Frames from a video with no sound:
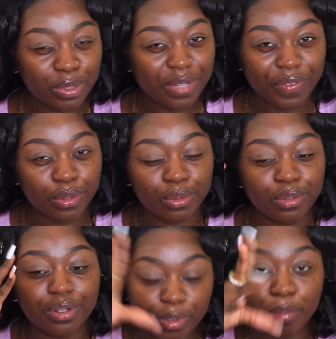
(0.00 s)
What's that thing
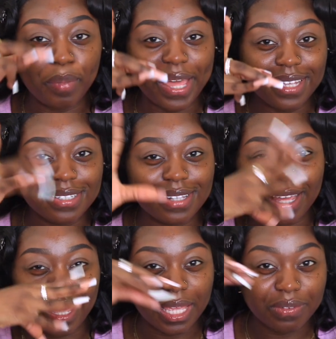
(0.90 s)
called? Base,
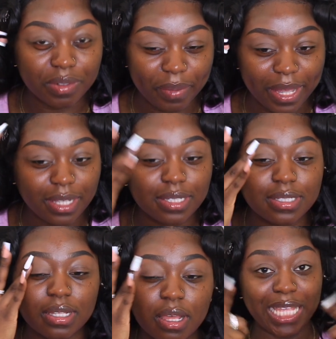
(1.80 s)
like an even
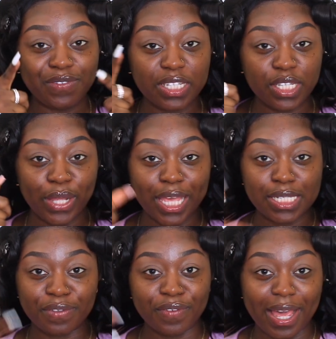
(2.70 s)
base. Next thing to do
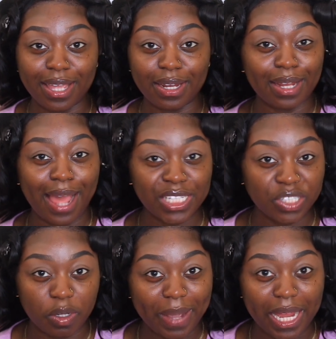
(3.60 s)
is to find an
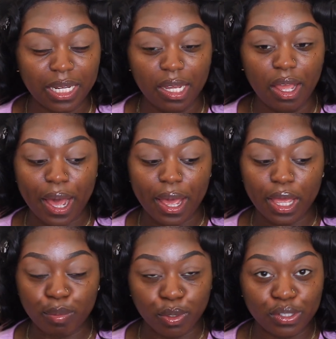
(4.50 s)
eyeshadow palette.
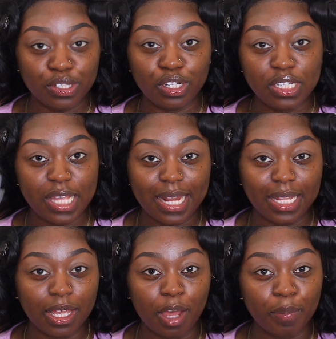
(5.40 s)
I am useless and I
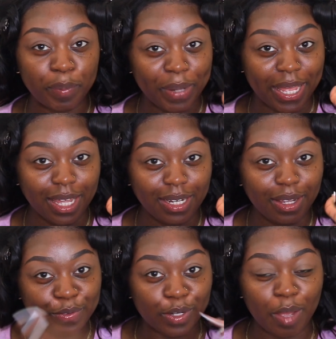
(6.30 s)
didn't come
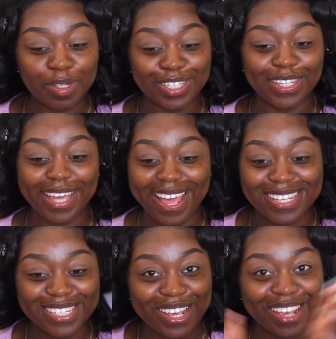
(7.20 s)
prepared before coming to you
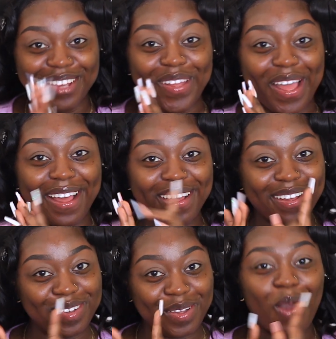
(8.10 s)
guys, so
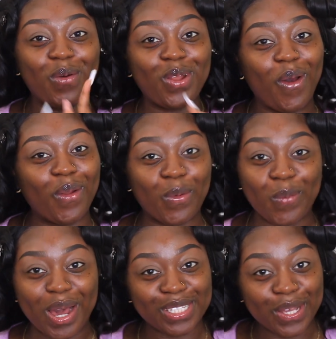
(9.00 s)
hold
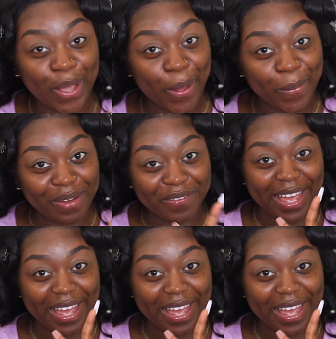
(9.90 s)
on whilst I go and